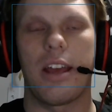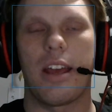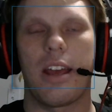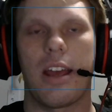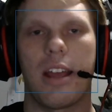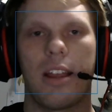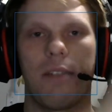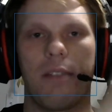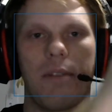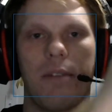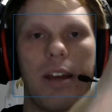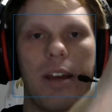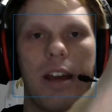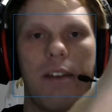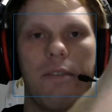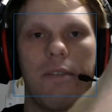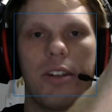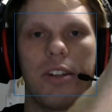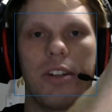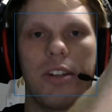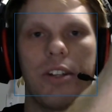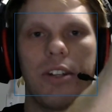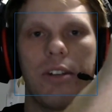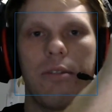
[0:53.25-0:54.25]
and then we have
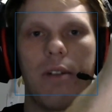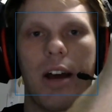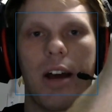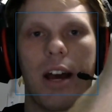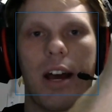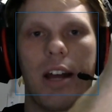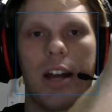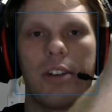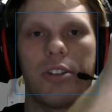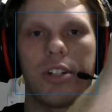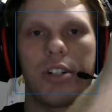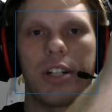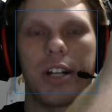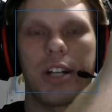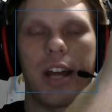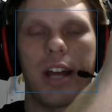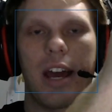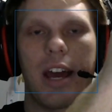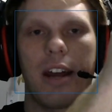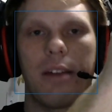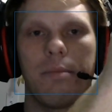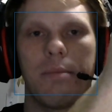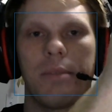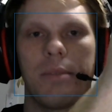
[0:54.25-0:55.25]
the two hydrogen
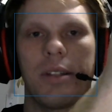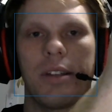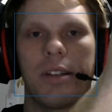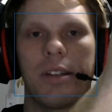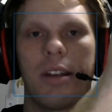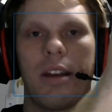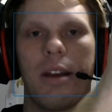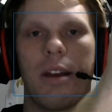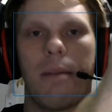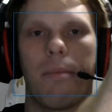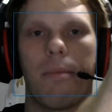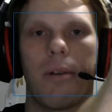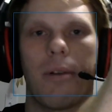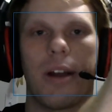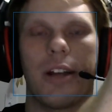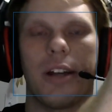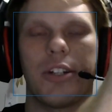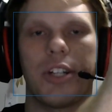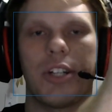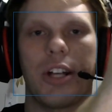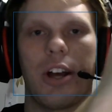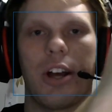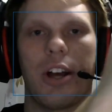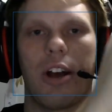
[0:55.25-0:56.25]
atoms
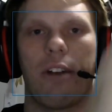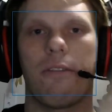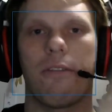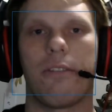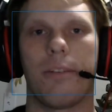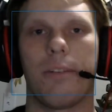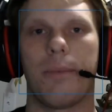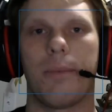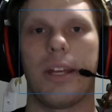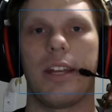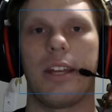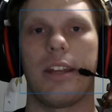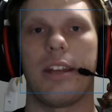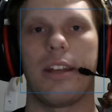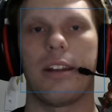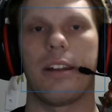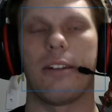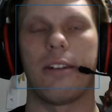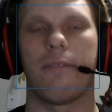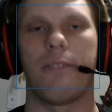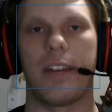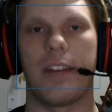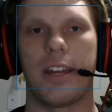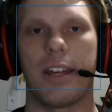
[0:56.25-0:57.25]
branching off from it in
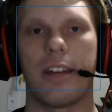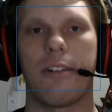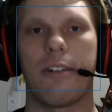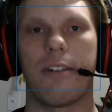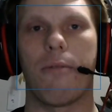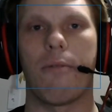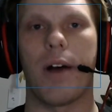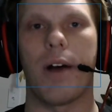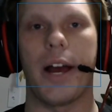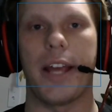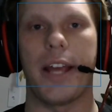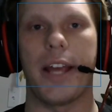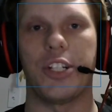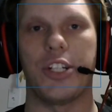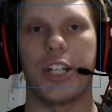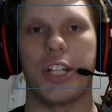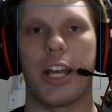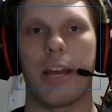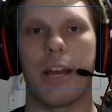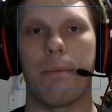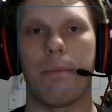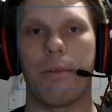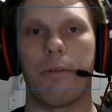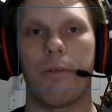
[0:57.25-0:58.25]
a vague Y shape,
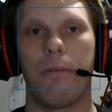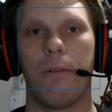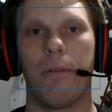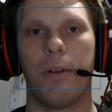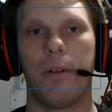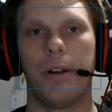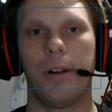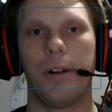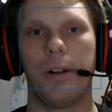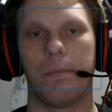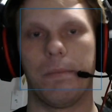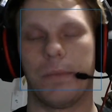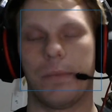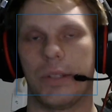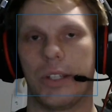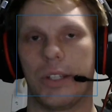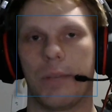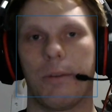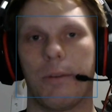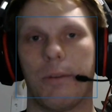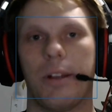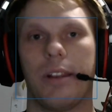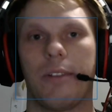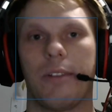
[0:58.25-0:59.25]
or
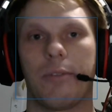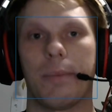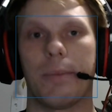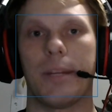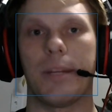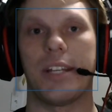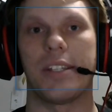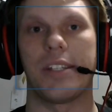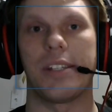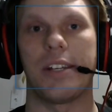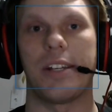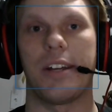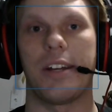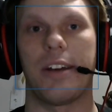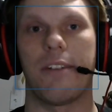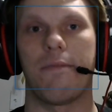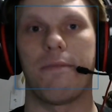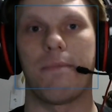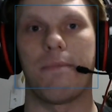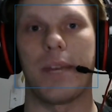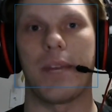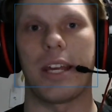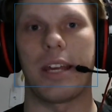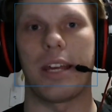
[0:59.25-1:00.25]
somewhat reminiscent of
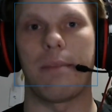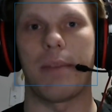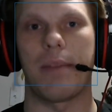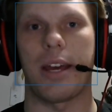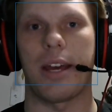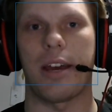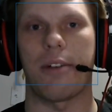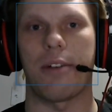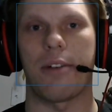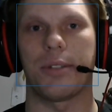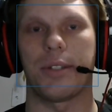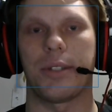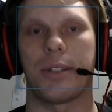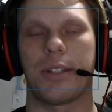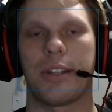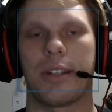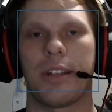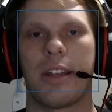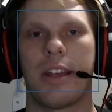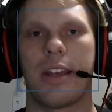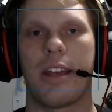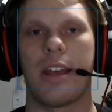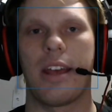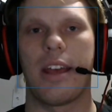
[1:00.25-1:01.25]
Mickey Mouse.
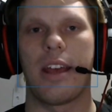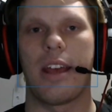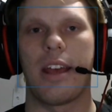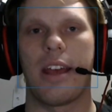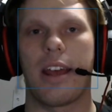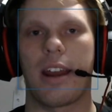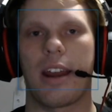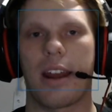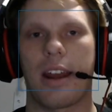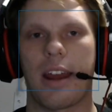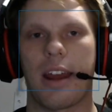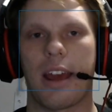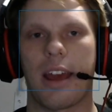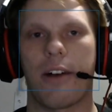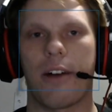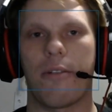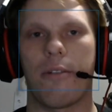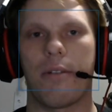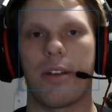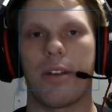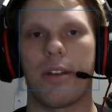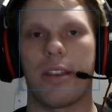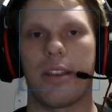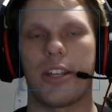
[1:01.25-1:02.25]
Now,
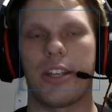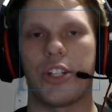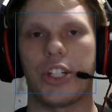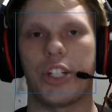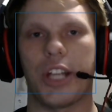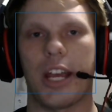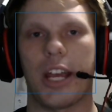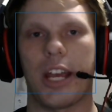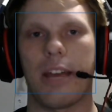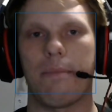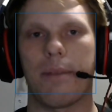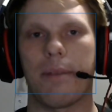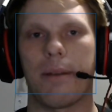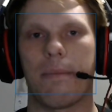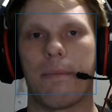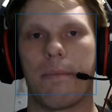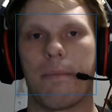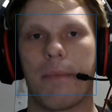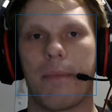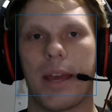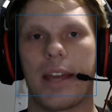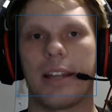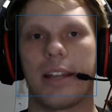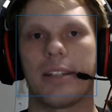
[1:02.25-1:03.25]
this shape
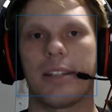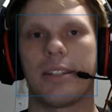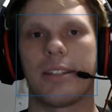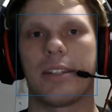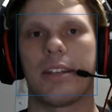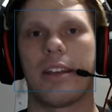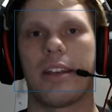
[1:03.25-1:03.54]
makes